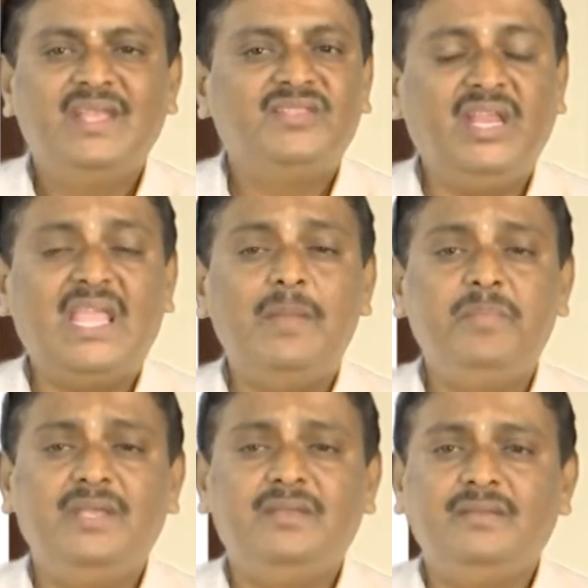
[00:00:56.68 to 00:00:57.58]
3 can
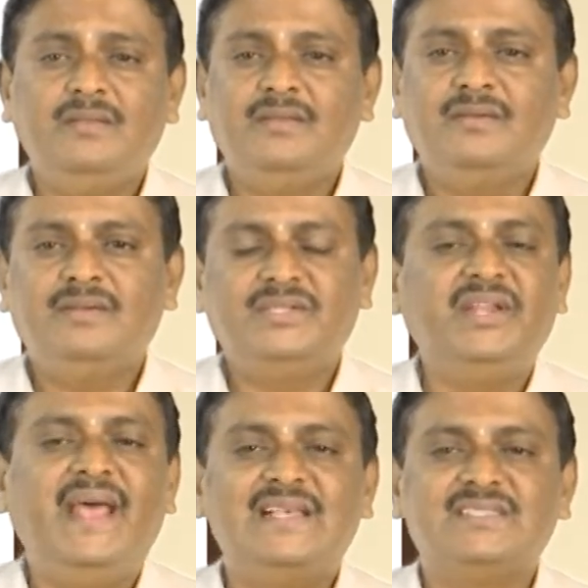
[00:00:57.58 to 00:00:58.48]
be
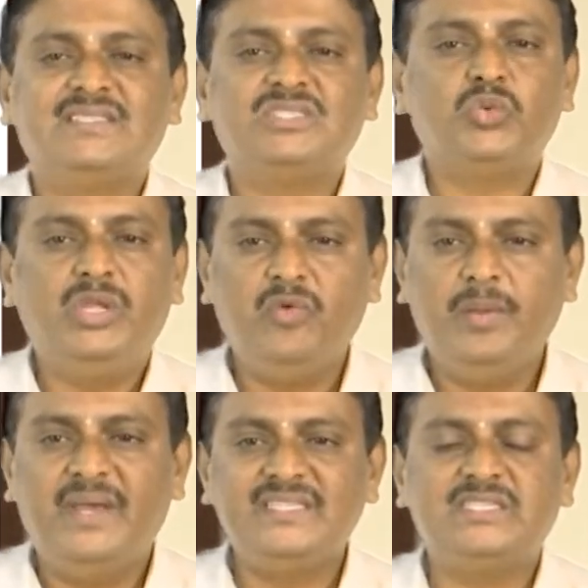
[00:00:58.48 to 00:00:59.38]
written as 21
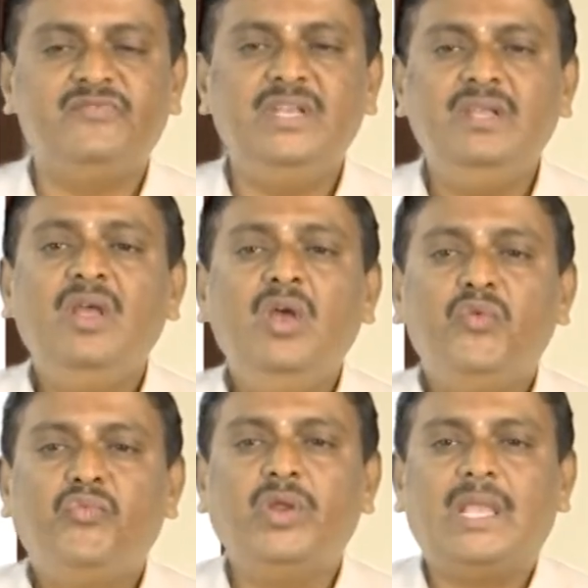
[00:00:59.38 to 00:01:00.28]
by 7.
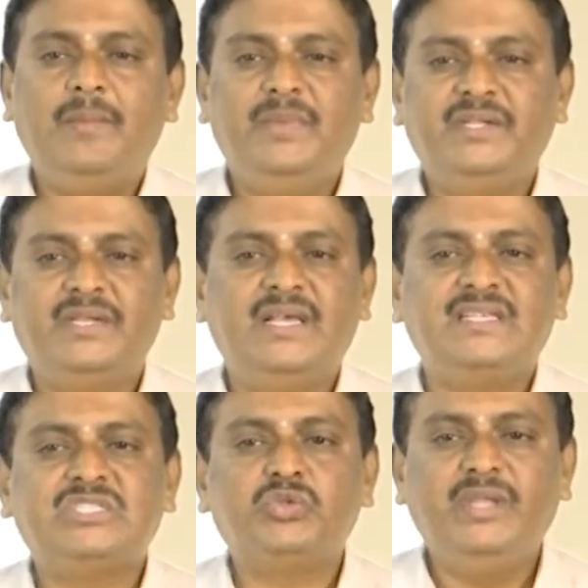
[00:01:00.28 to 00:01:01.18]
4 can be written
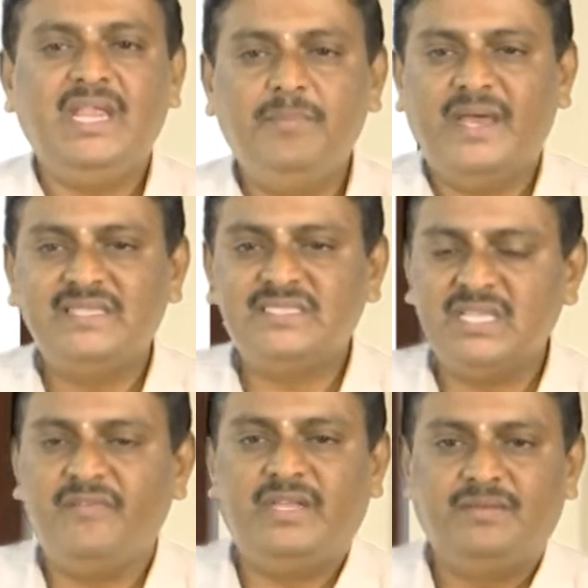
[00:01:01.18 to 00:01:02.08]
as 28
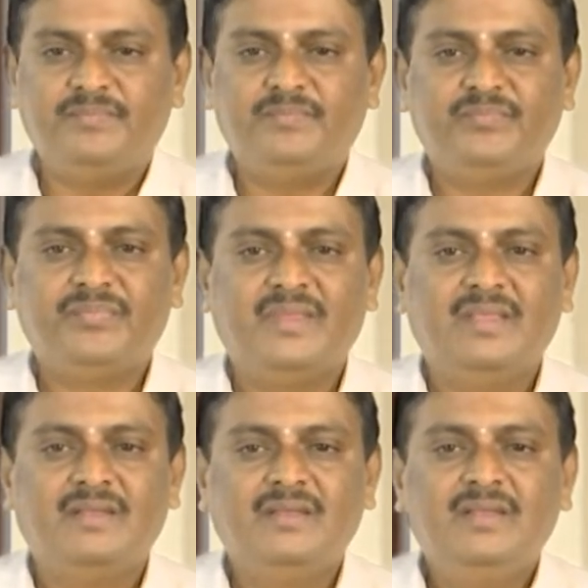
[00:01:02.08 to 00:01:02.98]
7.
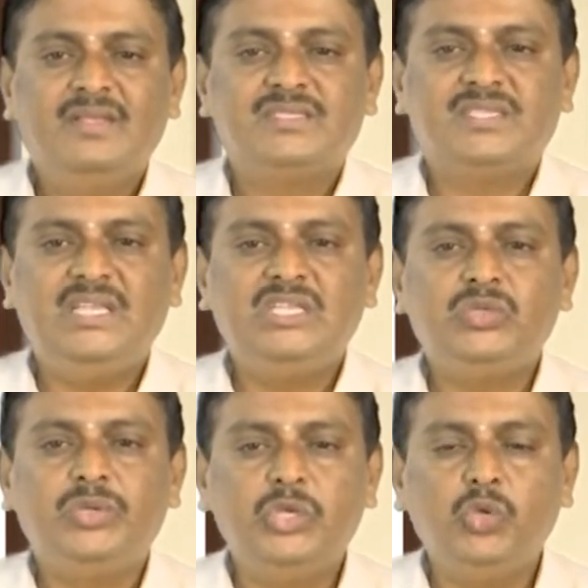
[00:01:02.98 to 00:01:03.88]
See
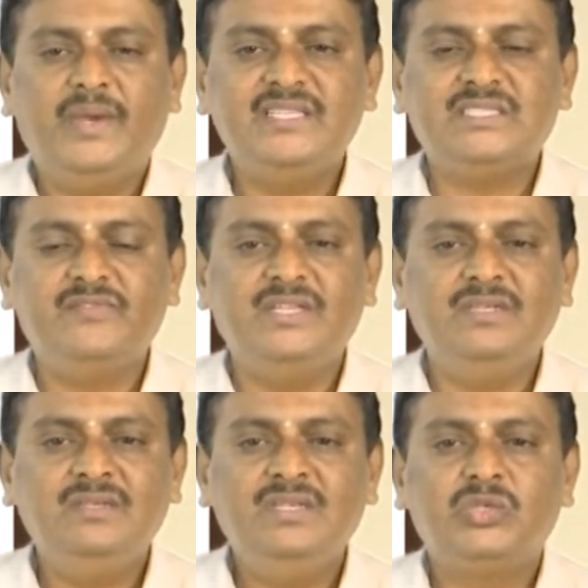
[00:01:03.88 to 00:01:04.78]
22 by
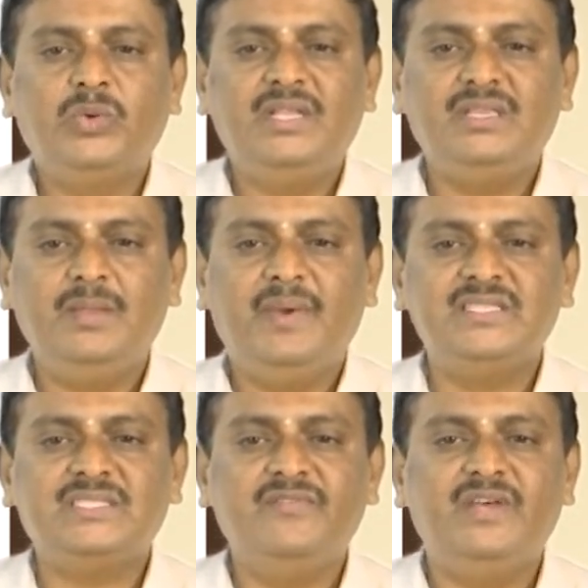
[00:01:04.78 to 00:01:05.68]
7, 23 by
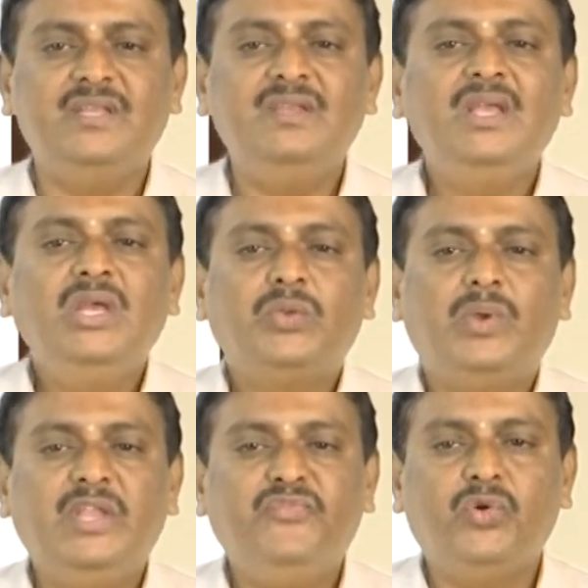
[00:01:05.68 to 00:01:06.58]
7,
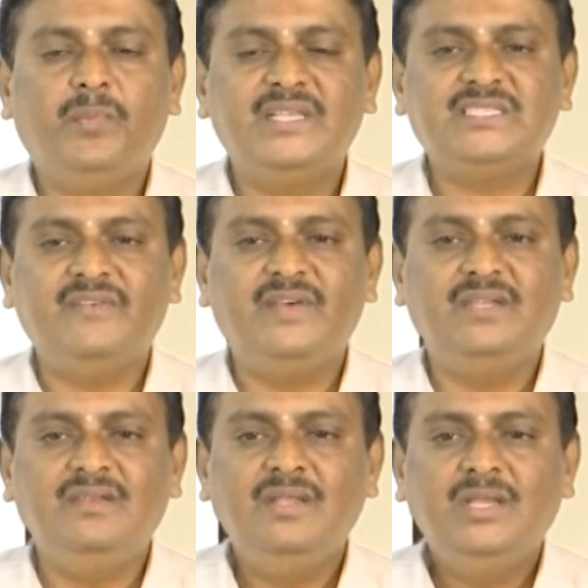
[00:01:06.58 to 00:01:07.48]
24 by
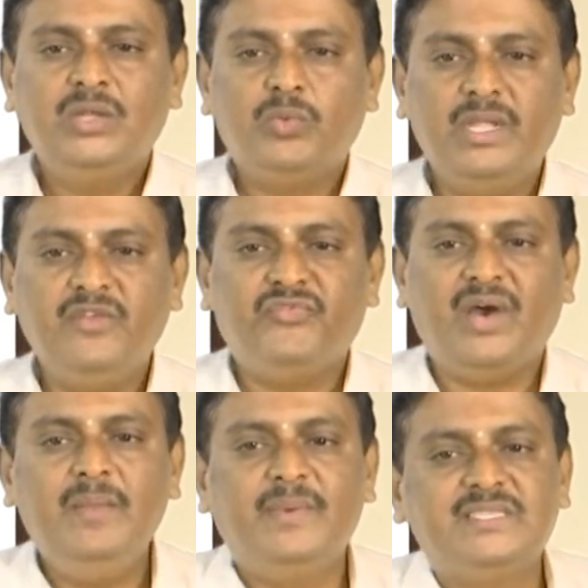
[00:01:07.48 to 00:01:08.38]
7,
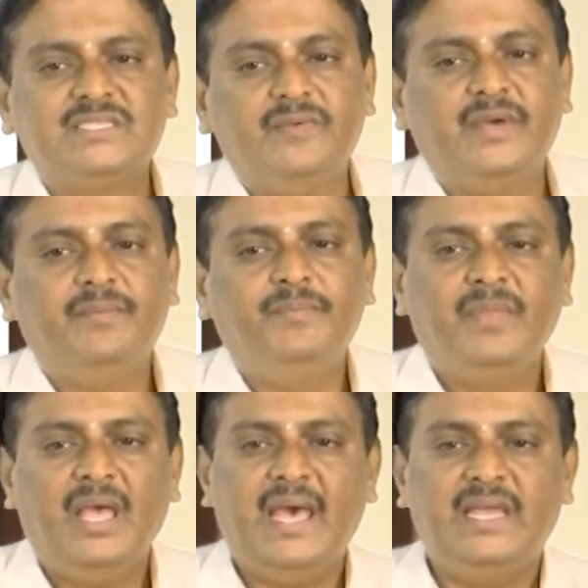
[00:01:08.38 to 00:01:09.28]
25 by 7
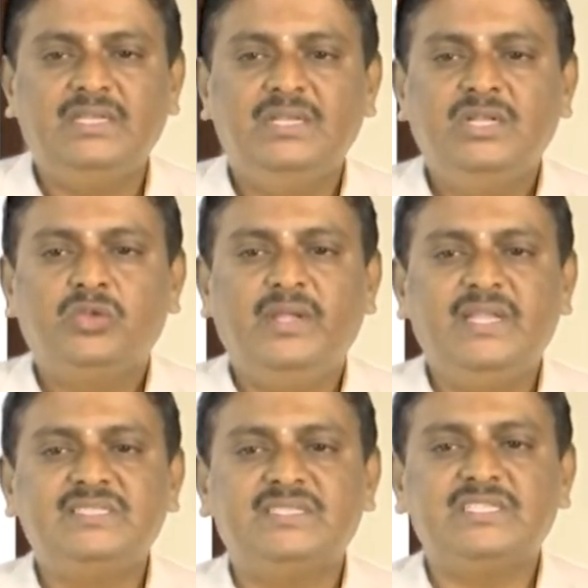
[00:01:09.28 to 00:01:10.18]
and
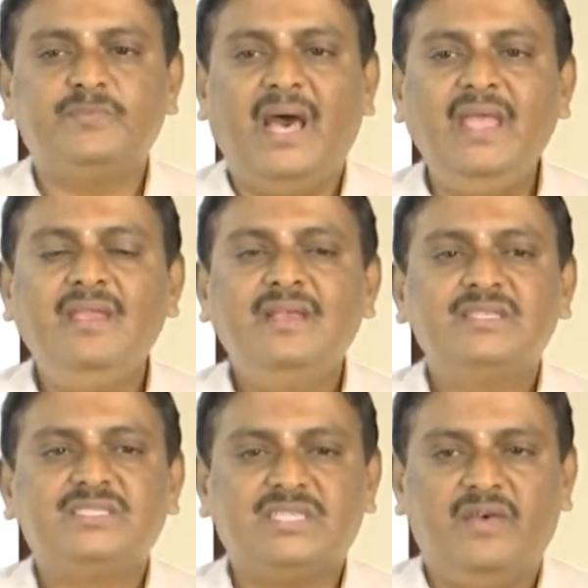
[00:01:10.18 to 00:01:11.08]
26 by
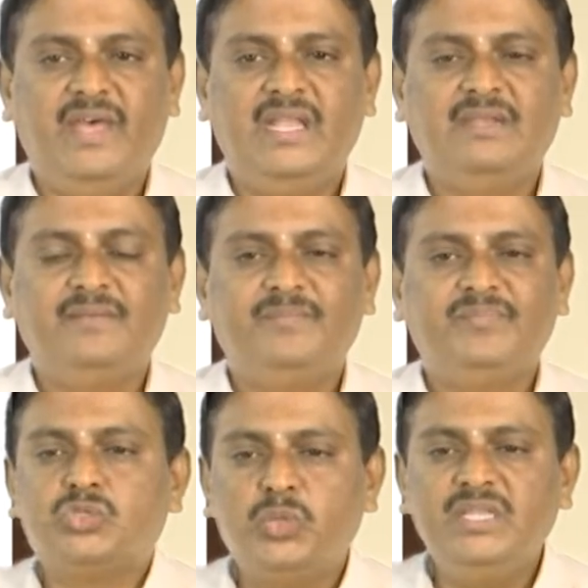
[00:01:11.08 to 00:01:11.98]
7,
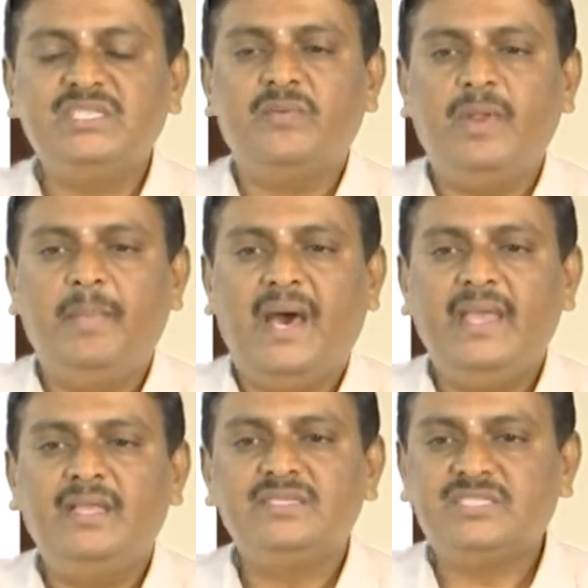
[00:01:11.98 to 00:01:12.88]
27
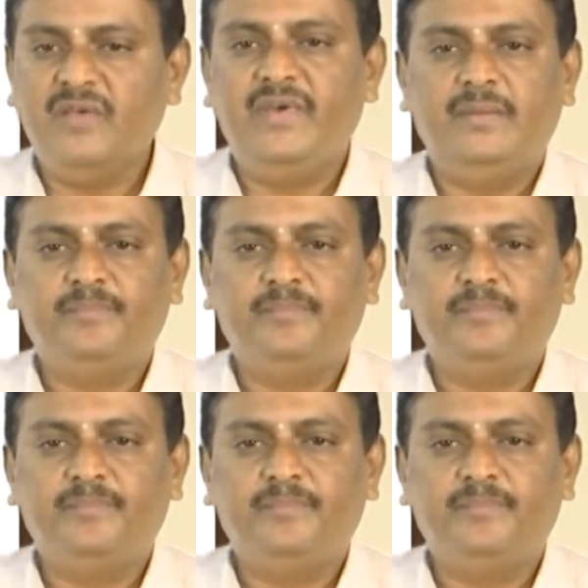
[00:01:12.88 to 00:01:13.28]
by 7.